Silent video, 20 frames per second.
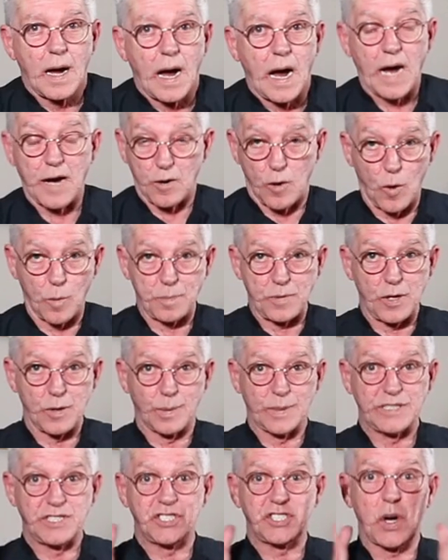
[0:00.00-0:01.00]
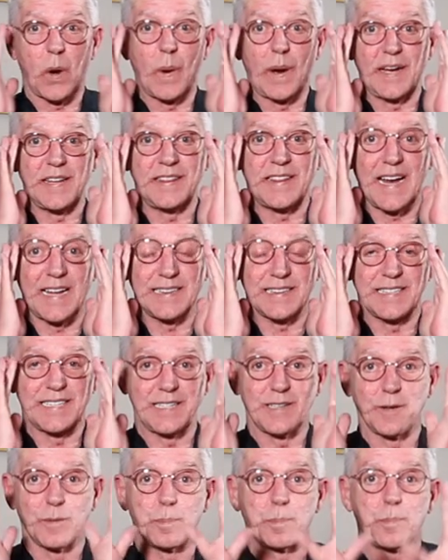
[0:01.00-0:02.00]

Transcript: I hope you enjoyed that little